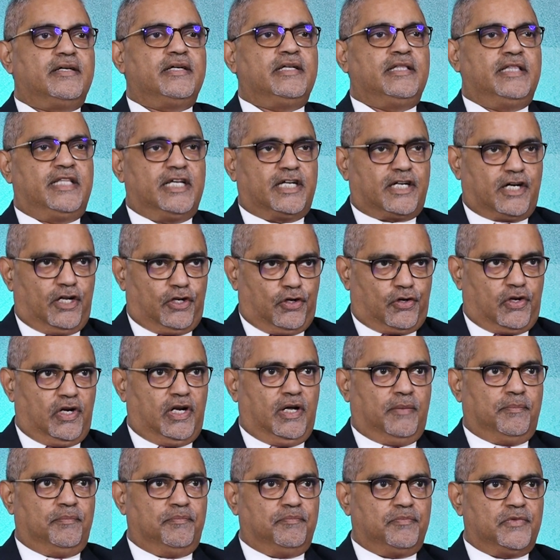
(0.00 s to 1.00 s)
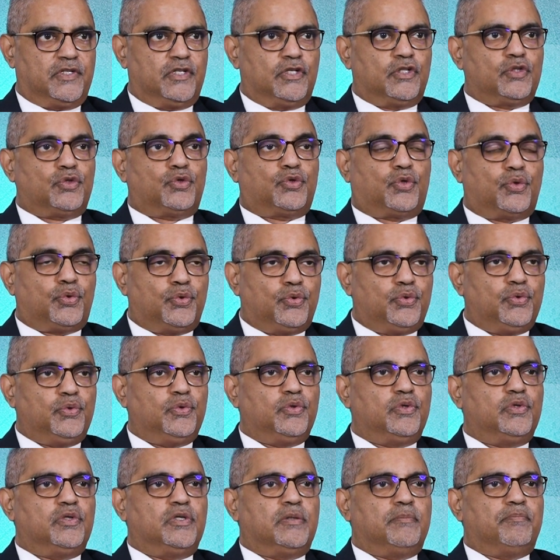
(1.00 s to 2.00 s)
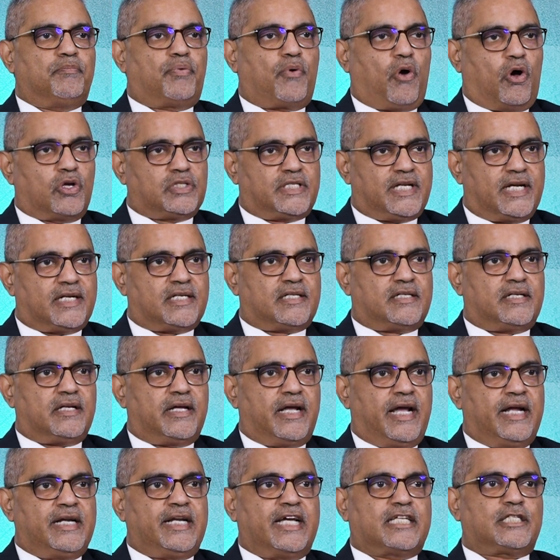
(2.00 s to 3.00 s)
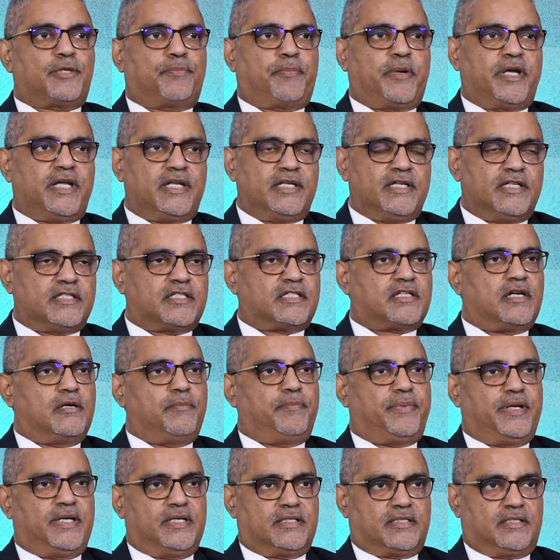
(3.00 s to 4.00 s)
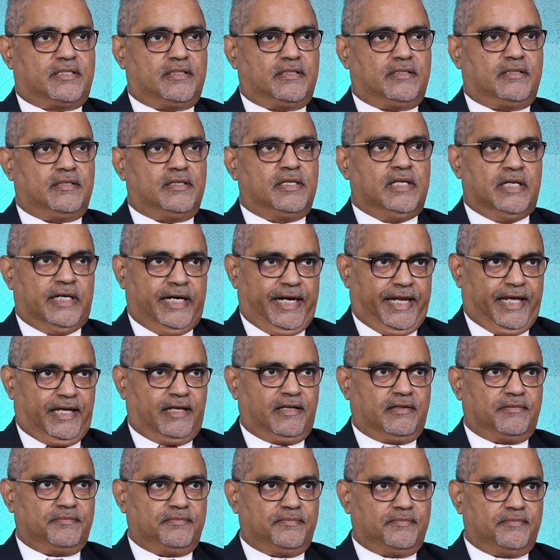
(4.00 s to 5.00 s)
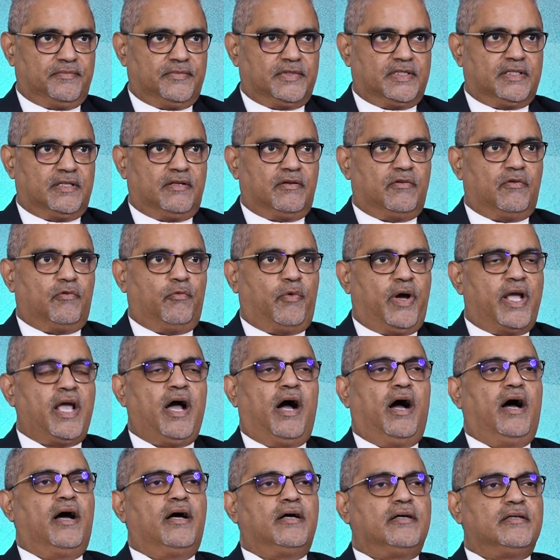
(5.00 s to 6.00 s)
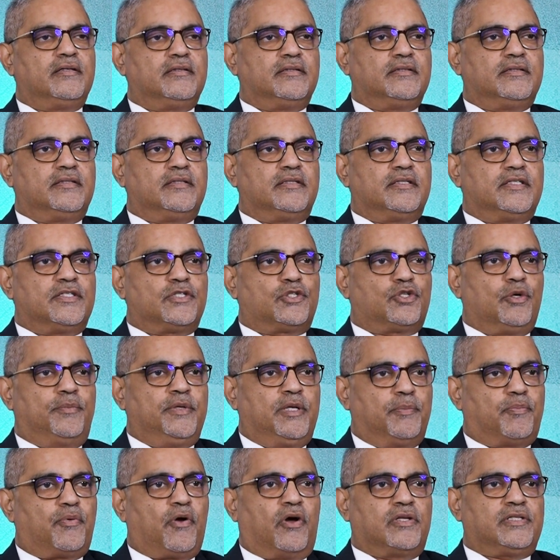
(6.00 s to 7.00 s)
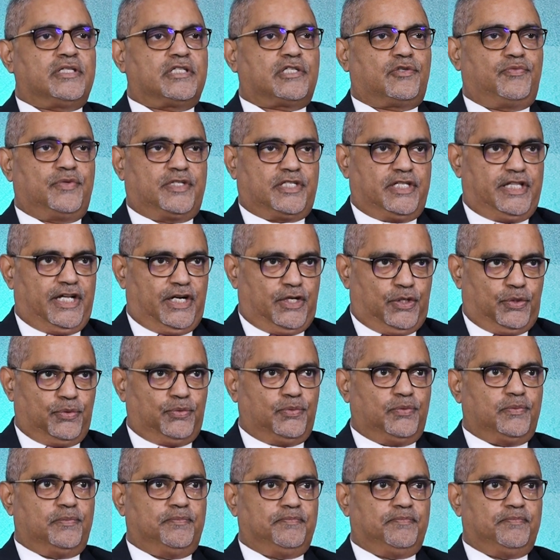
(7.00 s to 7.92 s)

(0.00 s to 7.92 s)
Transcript: in the curriculum through project and experiential based learning via so many projects which they do,